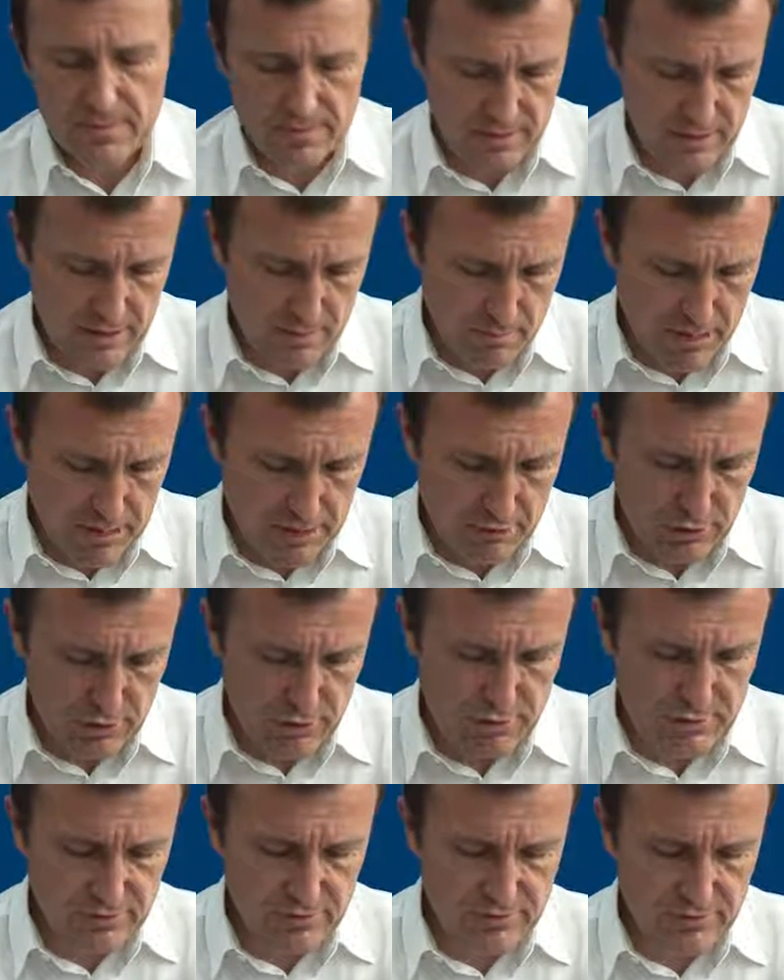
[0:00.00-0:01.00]
they make
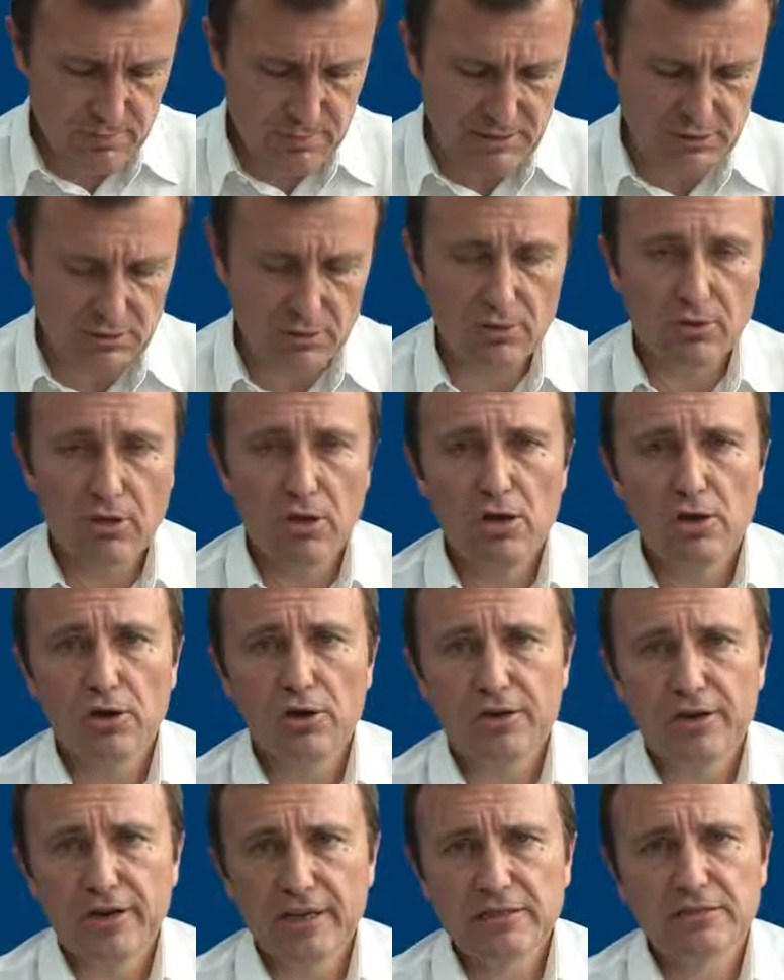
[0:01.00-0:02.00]
use of special
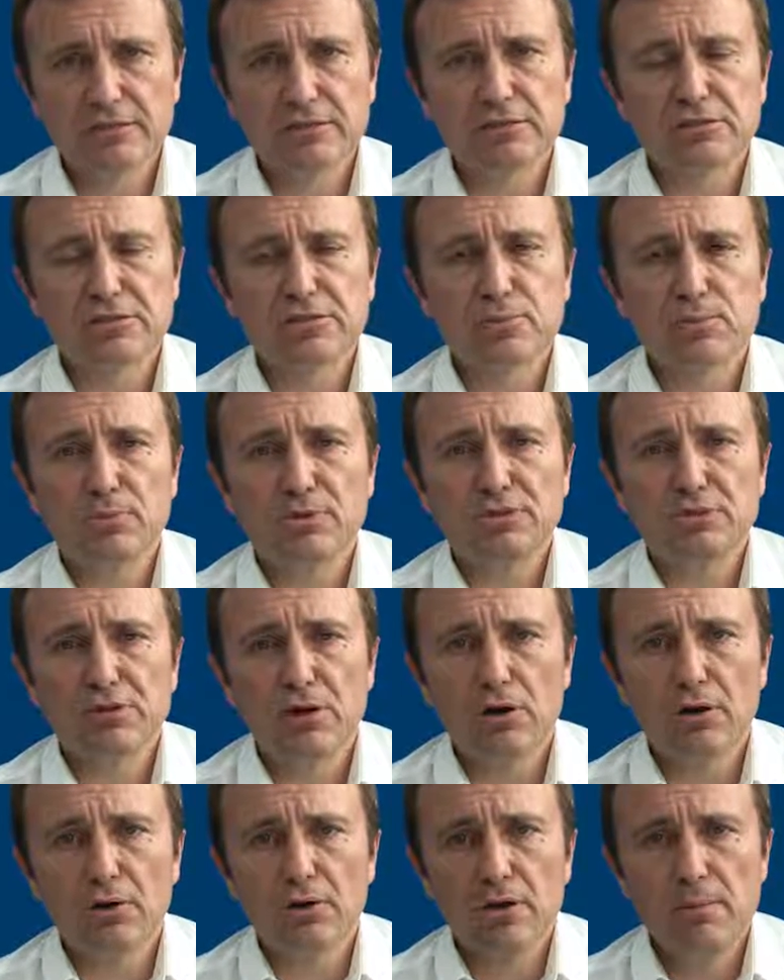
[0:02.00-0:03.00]
connectors which
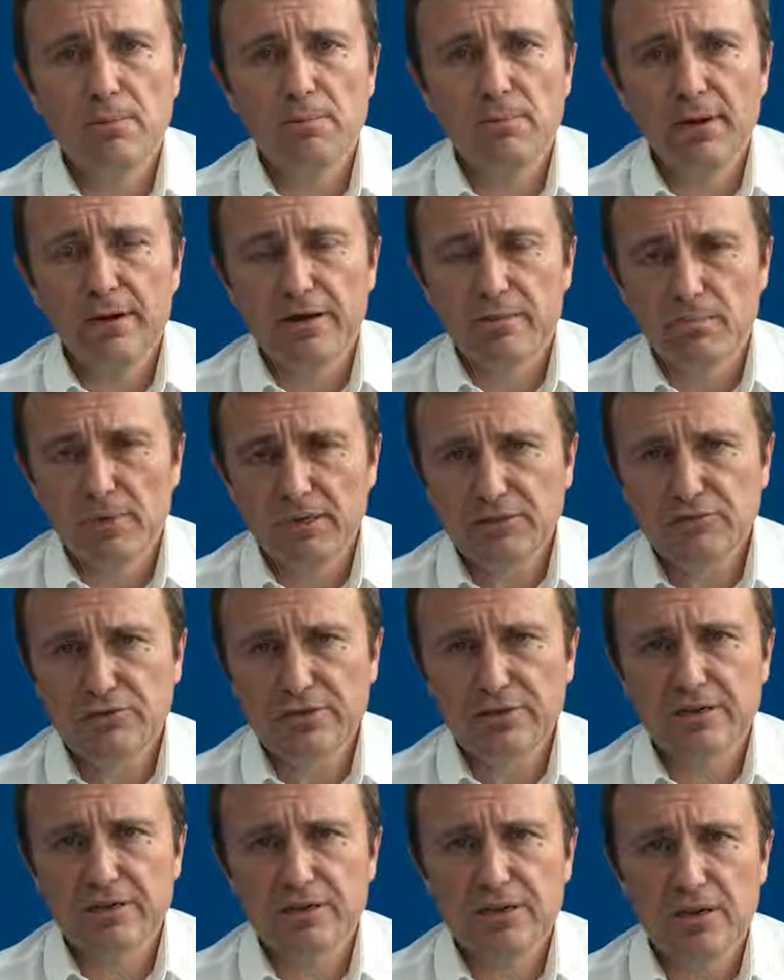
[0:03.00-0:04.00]
are
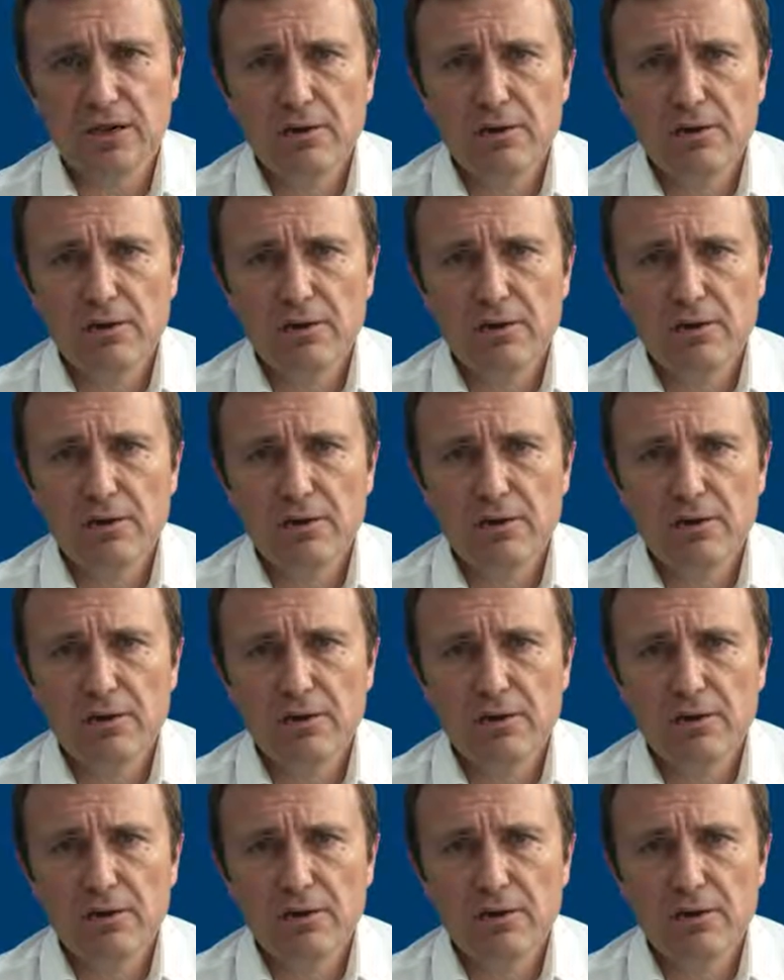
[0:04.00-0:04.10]
parametric,